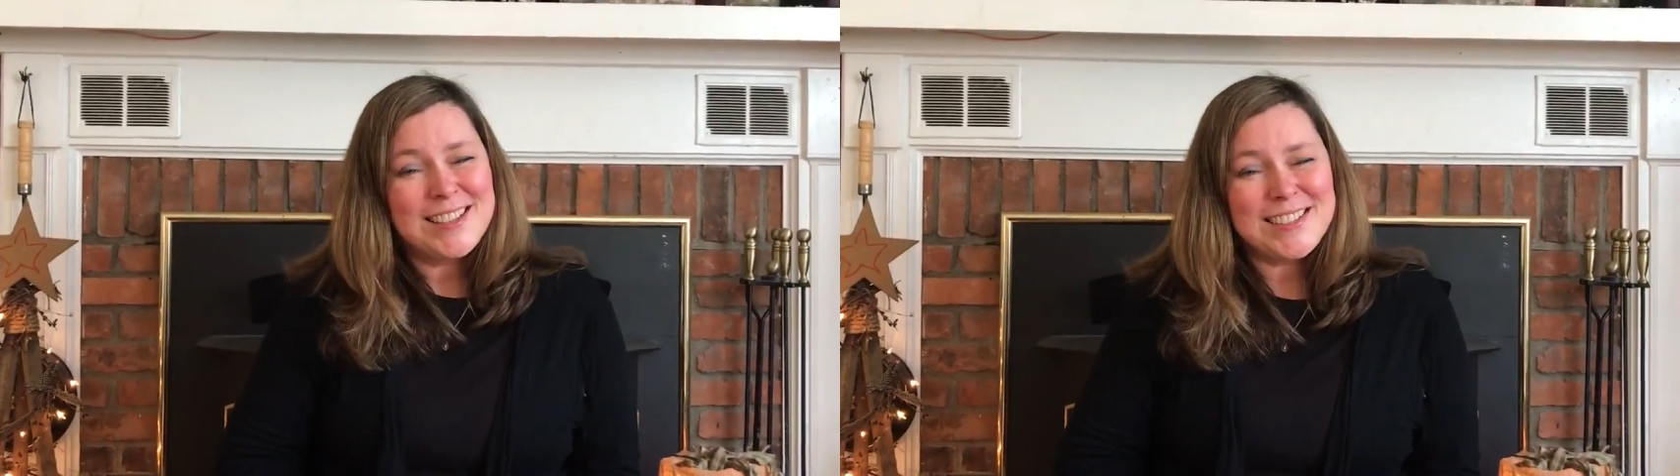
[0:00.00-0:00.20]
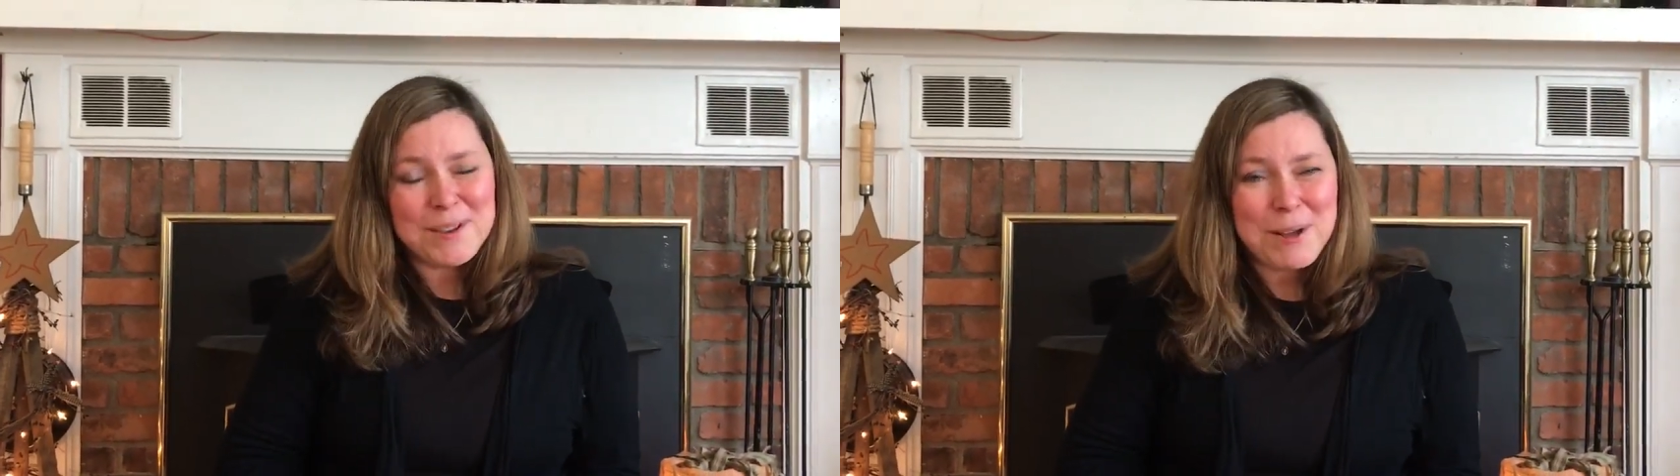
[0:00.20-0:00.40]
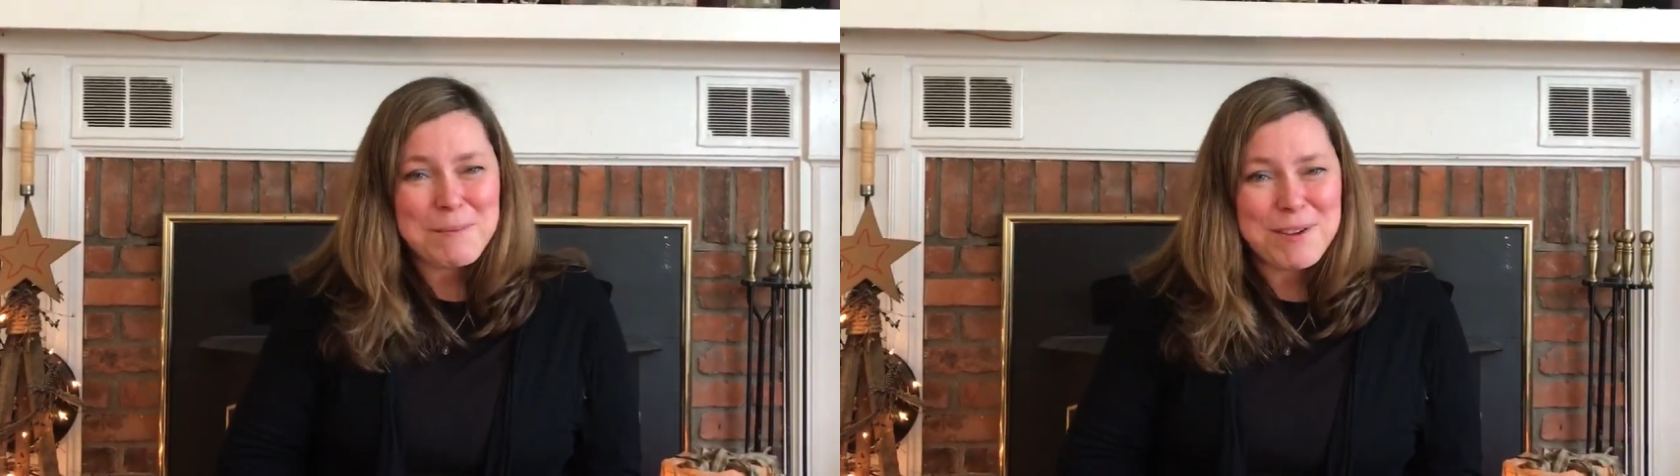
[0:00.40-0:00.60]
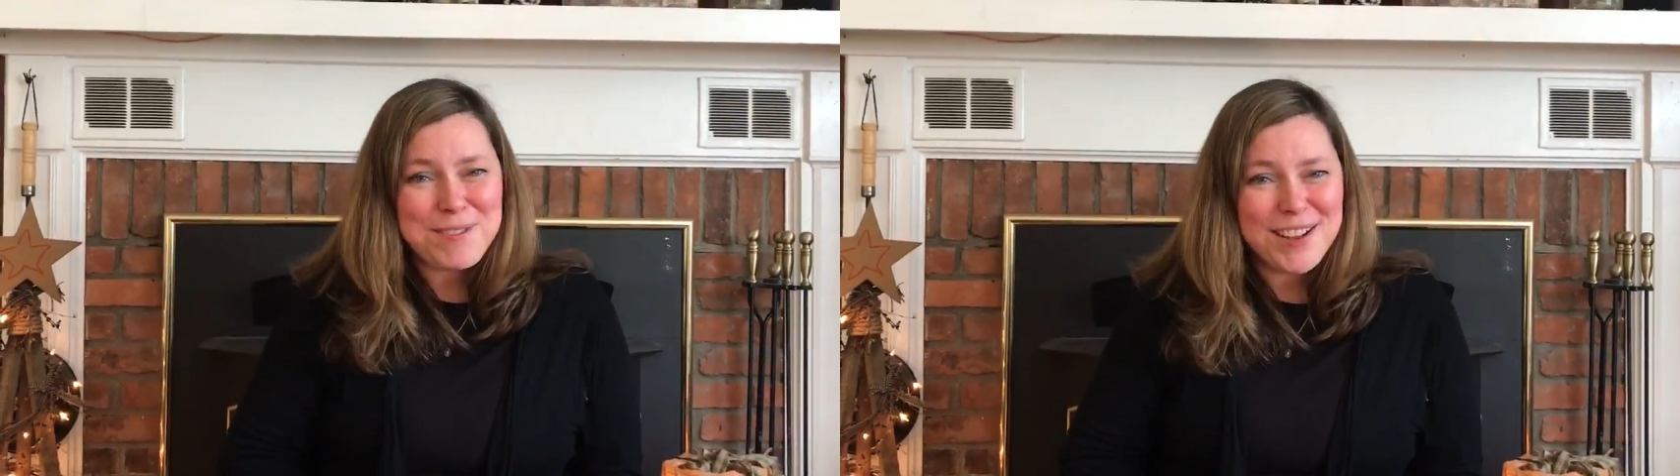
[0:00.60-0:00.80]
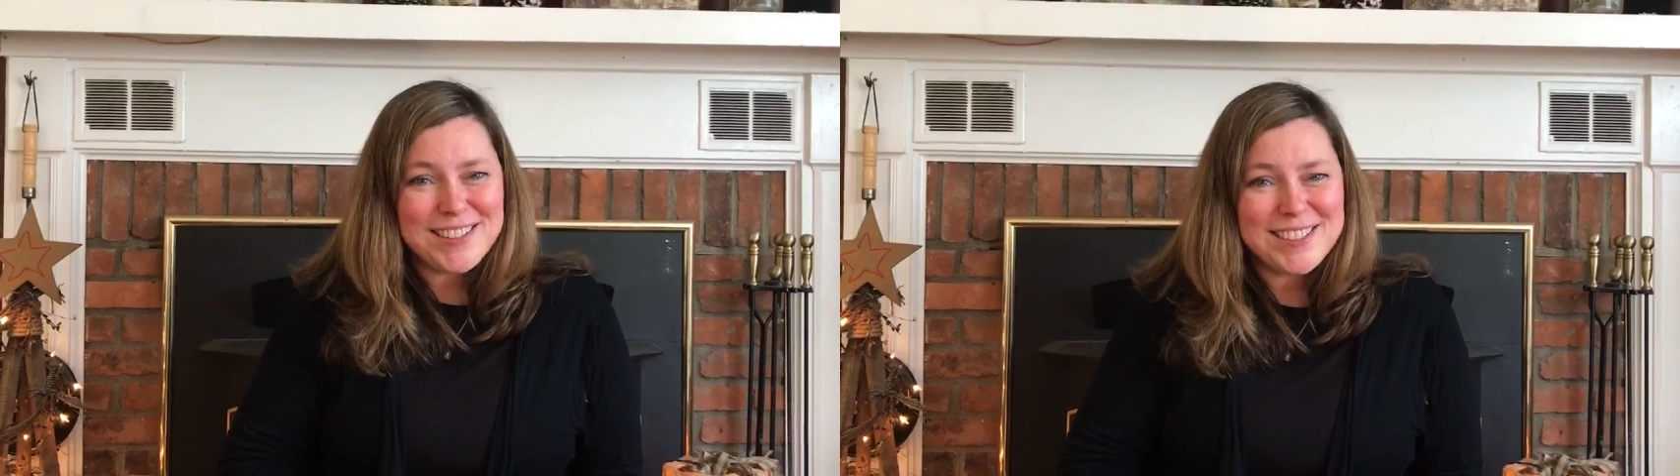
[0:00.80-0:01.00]
Stay well, my
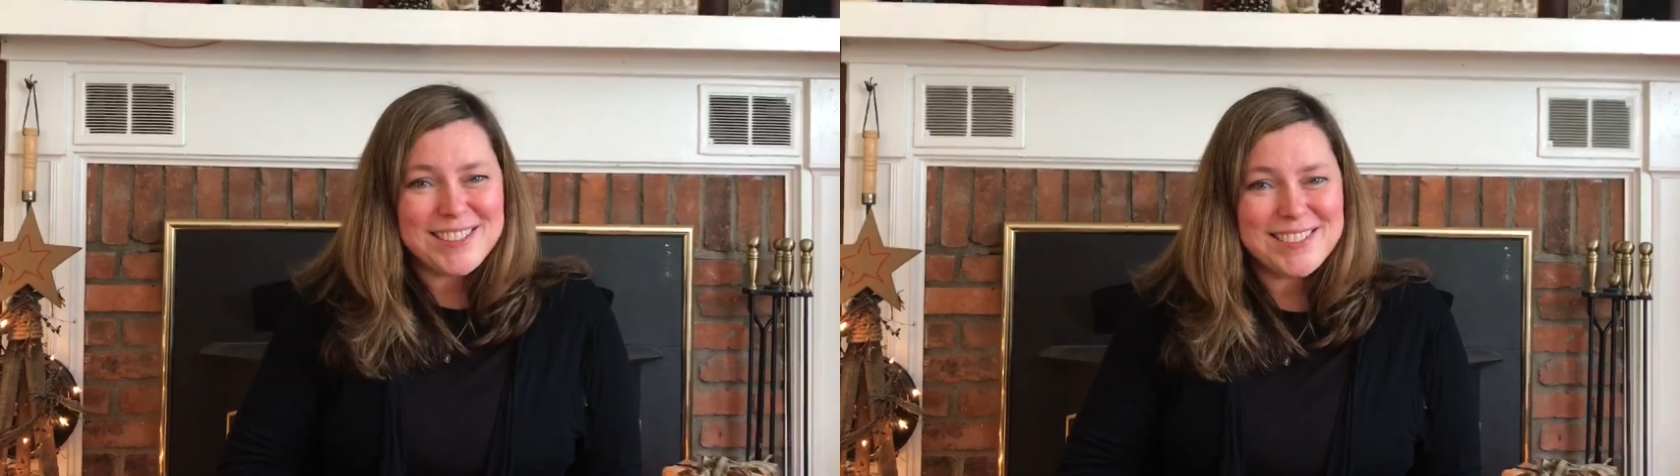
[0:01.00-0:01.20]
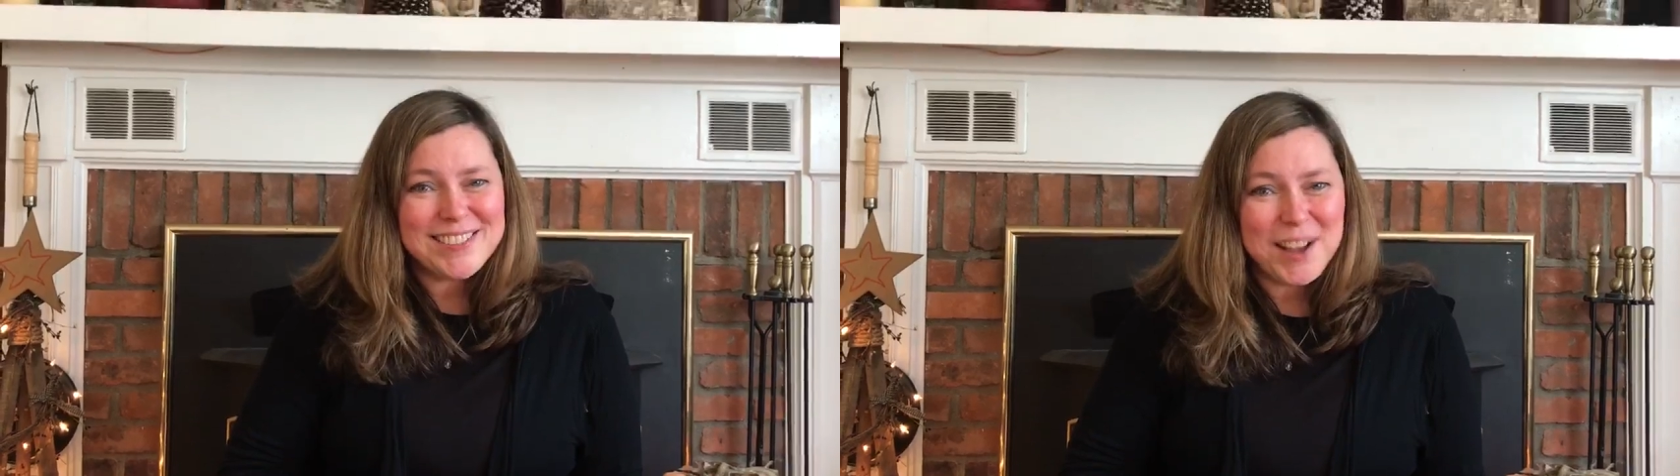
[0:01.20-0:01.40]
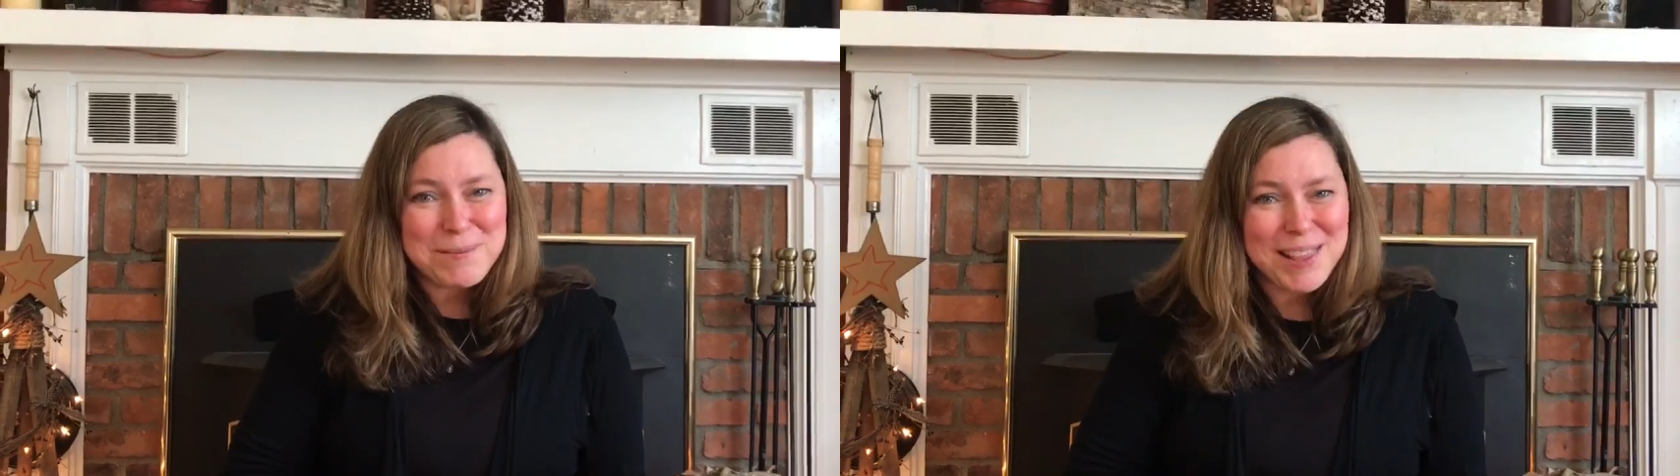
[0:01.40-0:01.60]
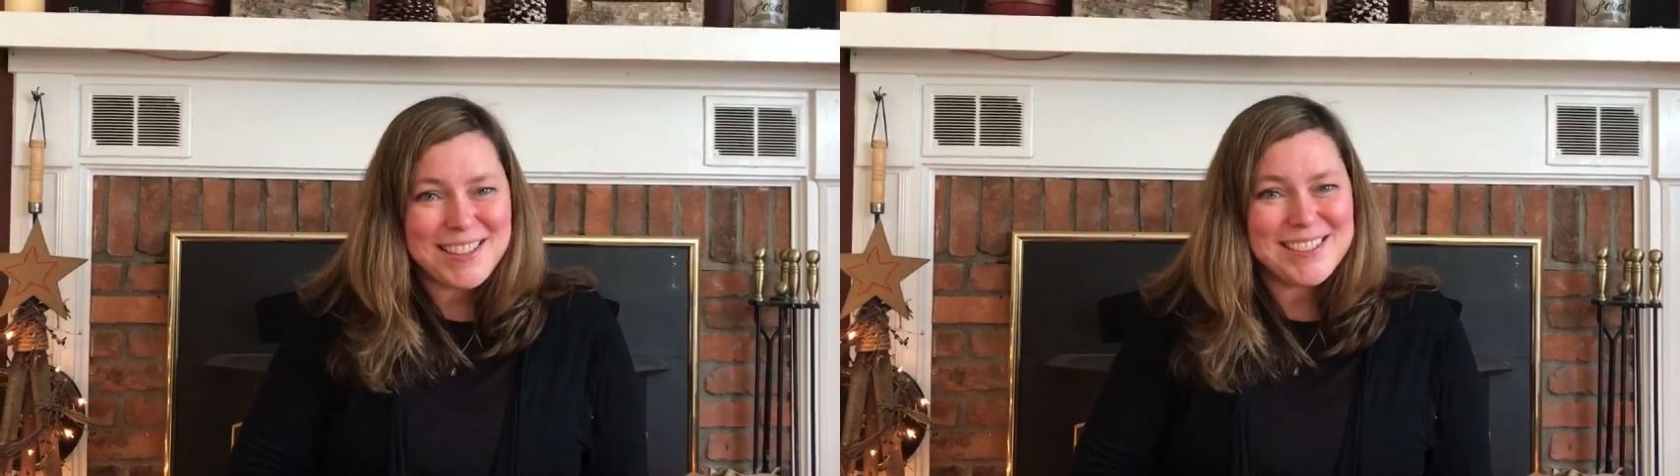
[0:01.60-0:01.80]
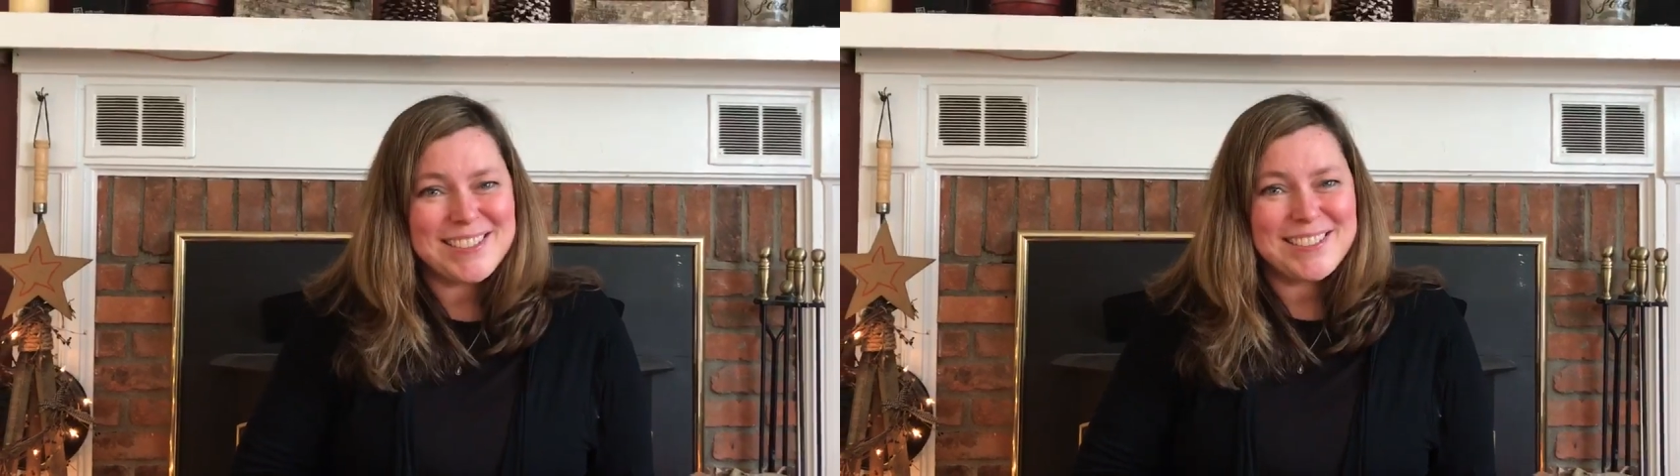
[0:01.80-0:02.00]
friends. God
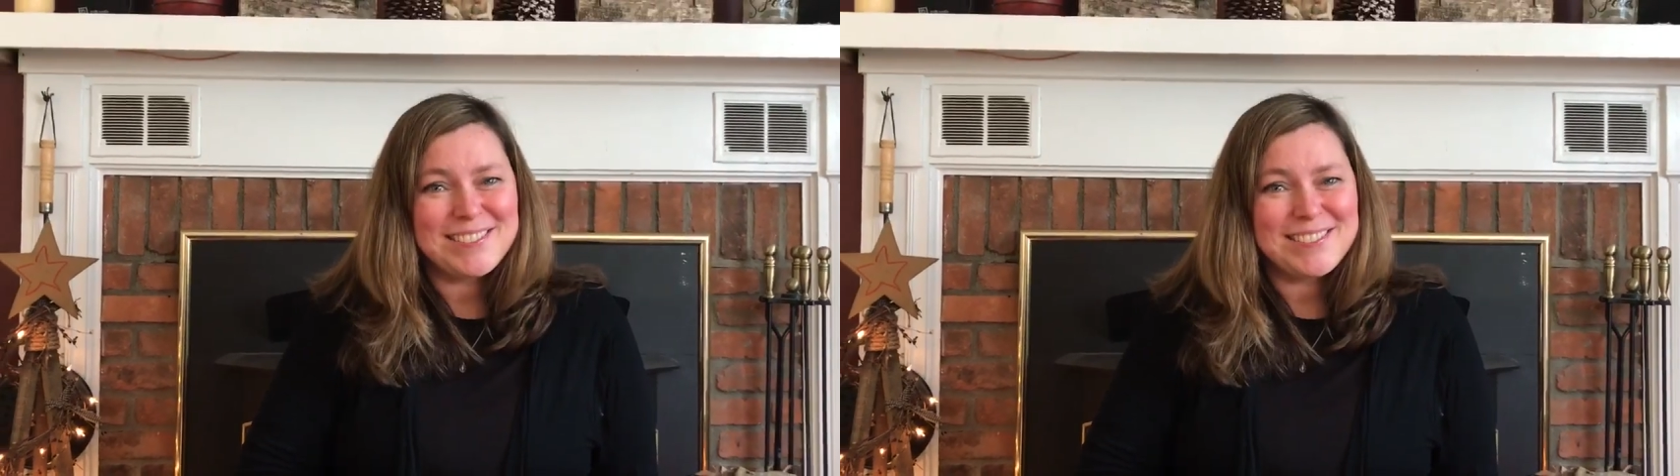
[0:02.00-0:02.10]
bless.